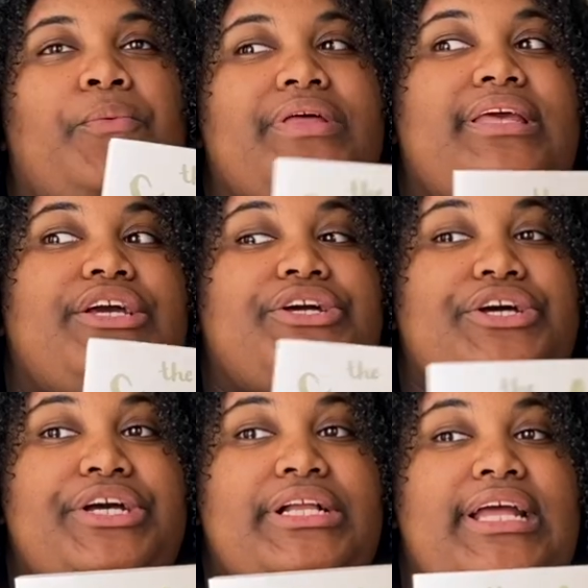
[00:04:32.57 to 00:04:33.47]
really
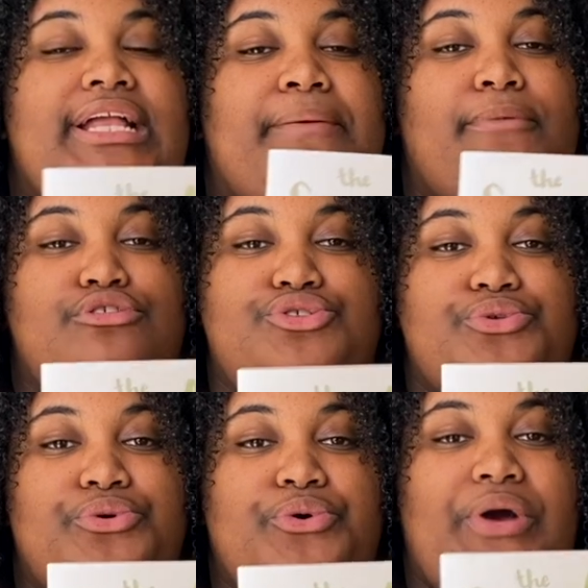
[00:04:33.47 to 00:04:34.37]
good and
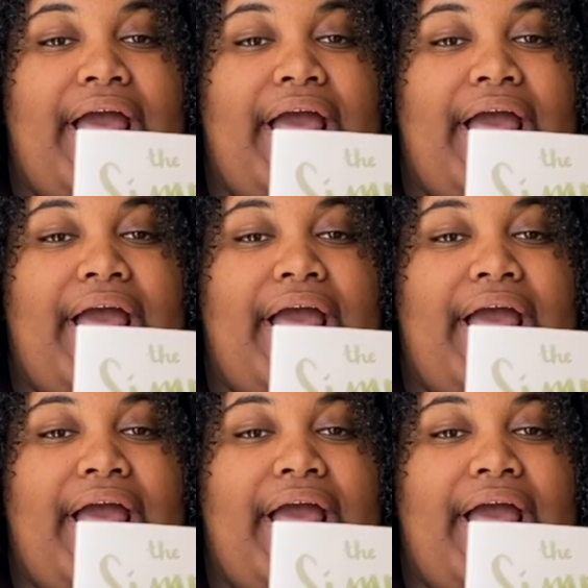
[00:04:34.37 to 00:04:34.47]
emotional.